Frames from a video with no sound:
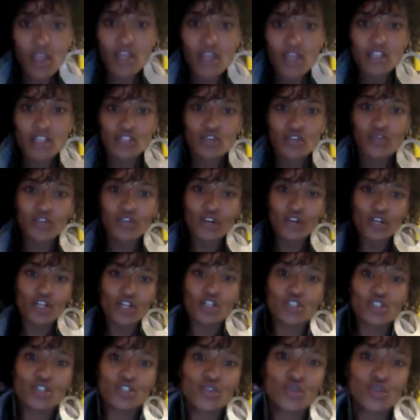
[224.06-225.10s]
So for
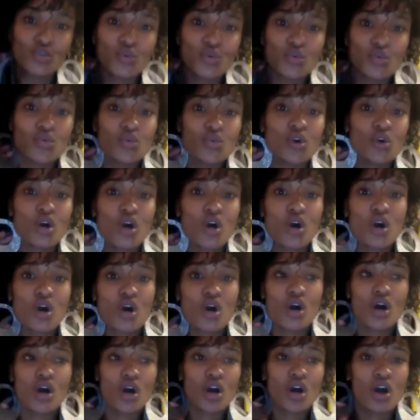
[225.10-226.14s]
her to
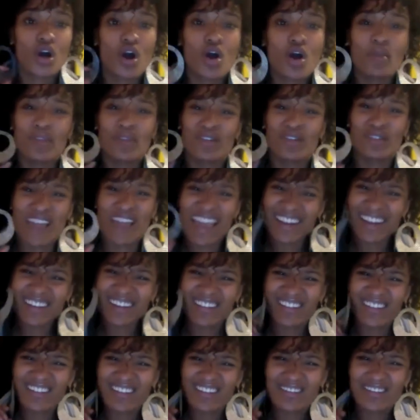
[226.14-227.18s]
call me
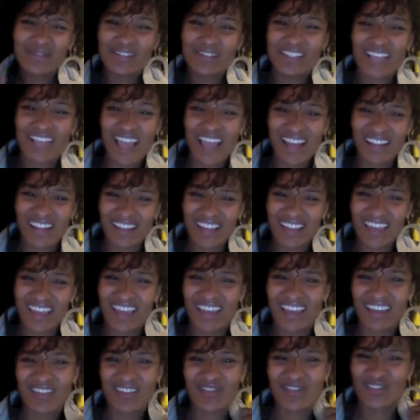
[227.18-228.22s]
radical was kind of
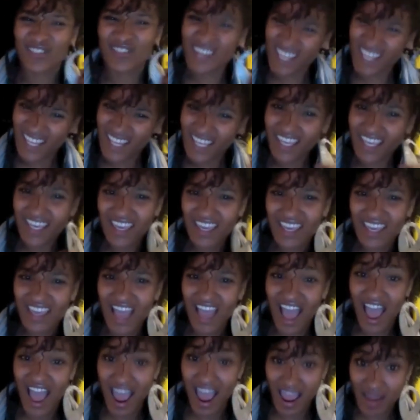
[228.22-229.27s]
like, really?
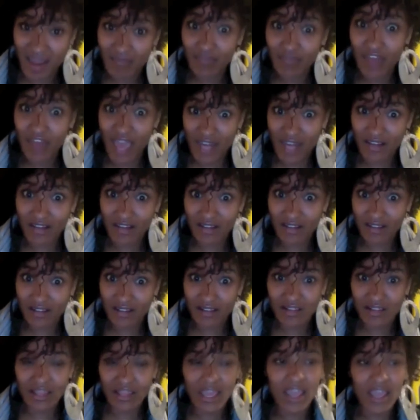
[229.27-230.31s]
I'm
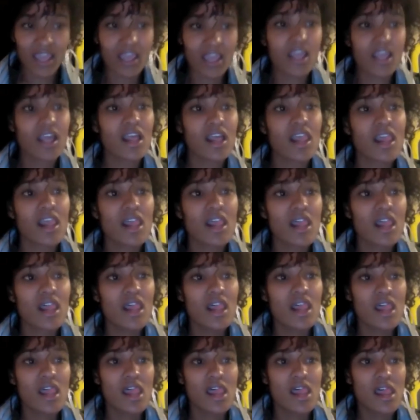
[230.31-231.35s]
radical? Like,
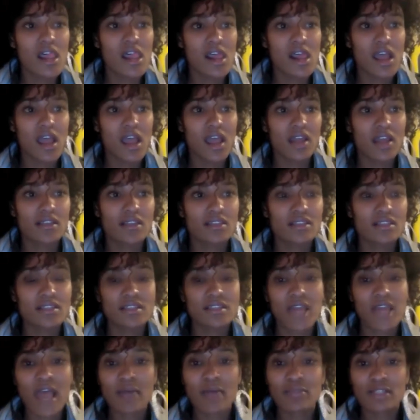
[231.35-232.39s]
okay, this
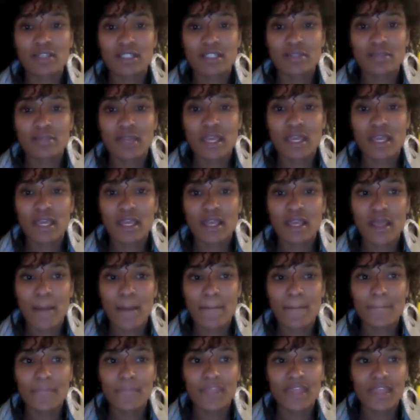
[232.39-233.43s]
establishment
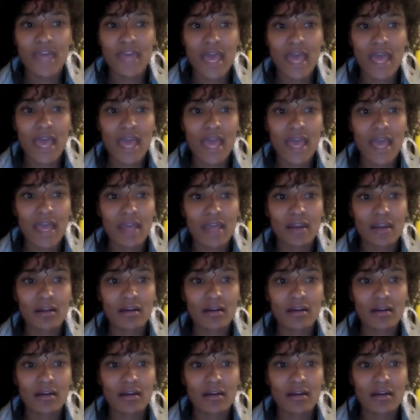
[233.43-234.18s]
that,